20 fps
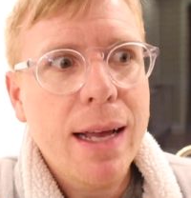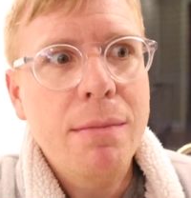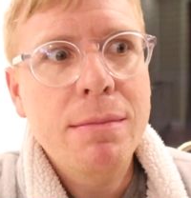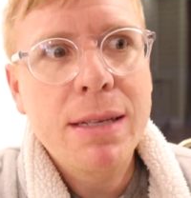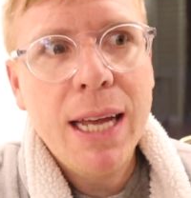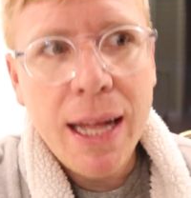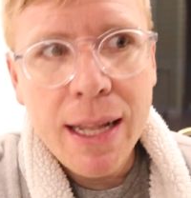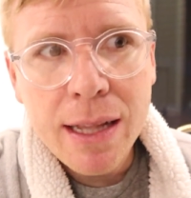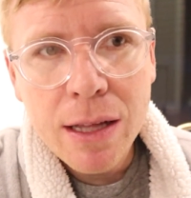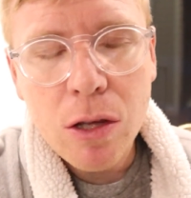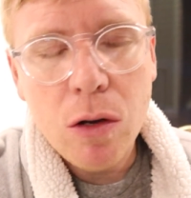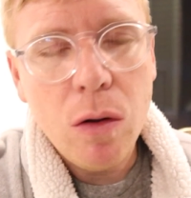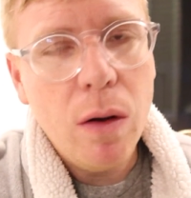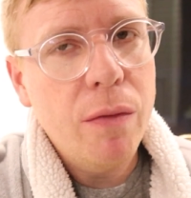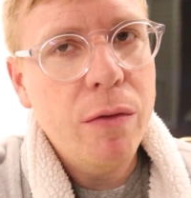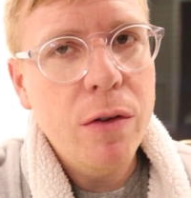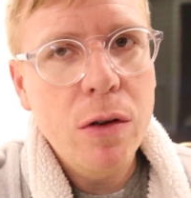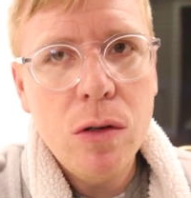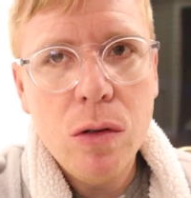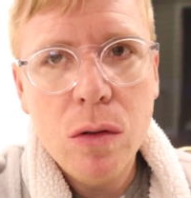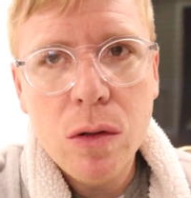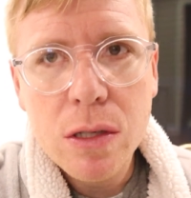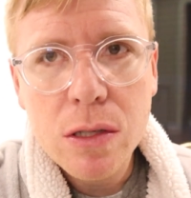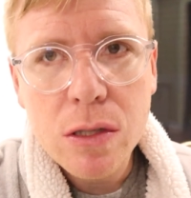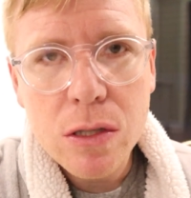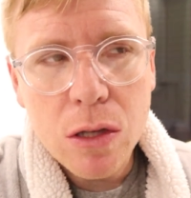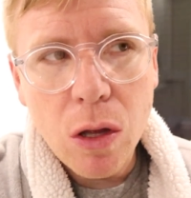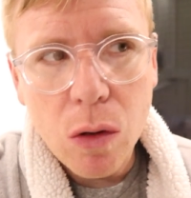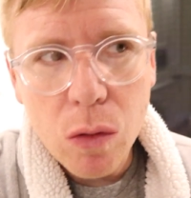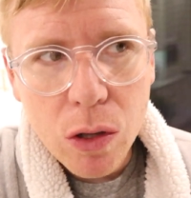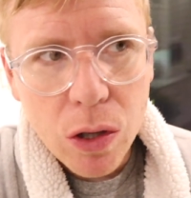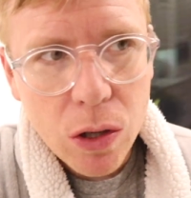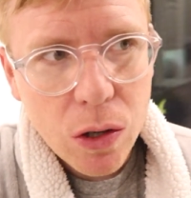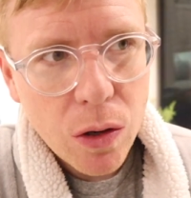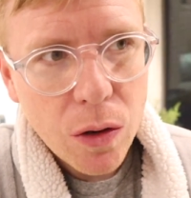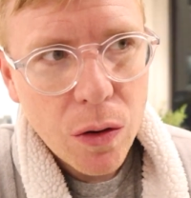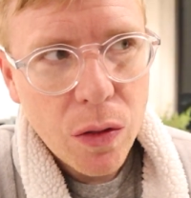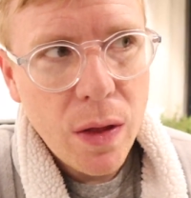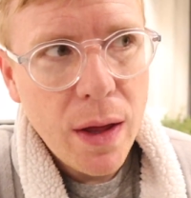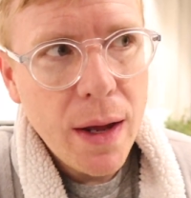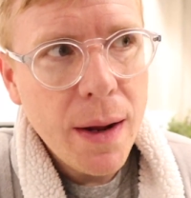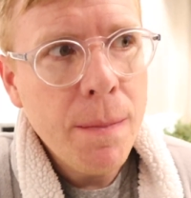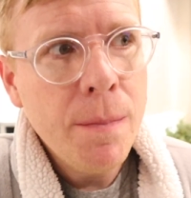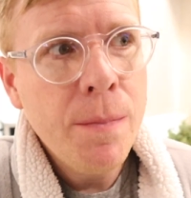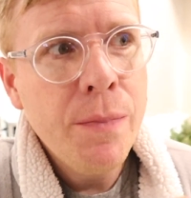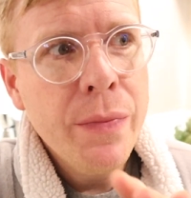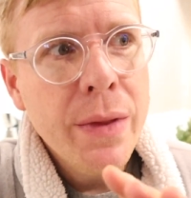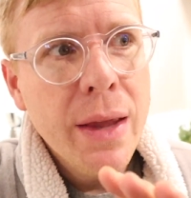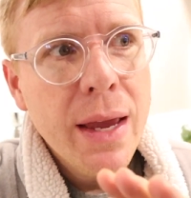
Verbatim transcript: I'm telling you, if you do the slow cooker thing,